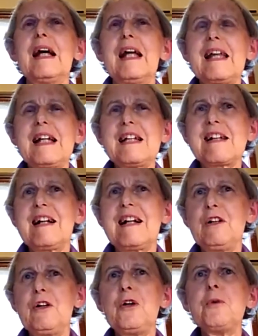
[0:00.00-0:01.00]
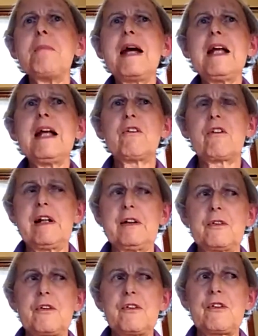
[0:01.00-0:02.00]
They cited humane
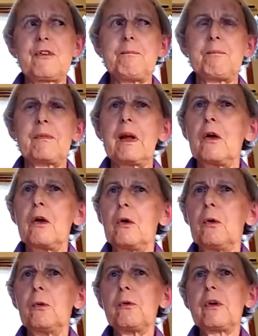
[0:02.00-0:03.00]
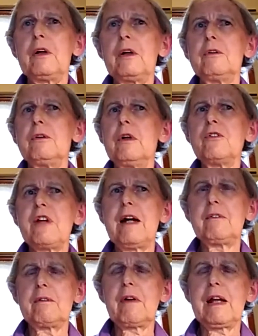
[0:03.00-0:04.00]
grounds, although no
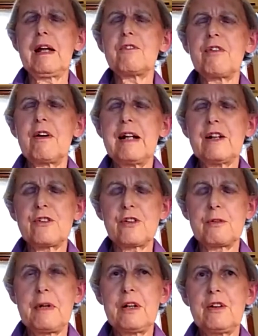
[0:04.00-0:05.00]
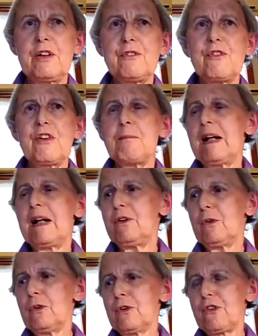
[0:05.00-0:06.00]
doubt they had financial motives in mind
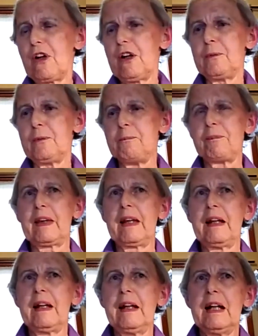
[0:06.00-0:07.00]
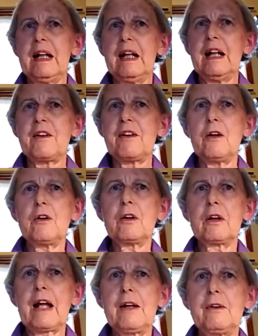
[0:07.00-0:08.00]
also. The
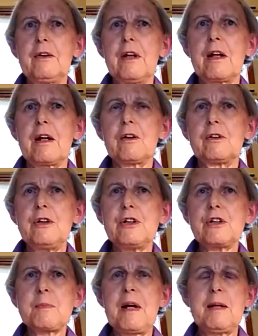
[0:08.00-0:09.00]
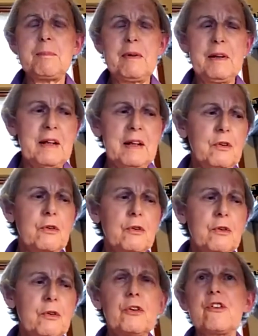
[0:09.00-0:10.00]
local newspaper
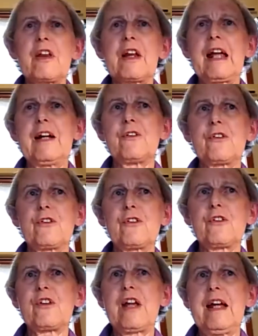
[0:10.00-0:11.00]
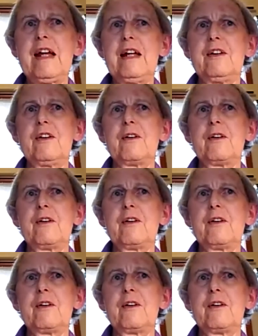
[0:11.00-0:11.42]
endorsed the council's stand.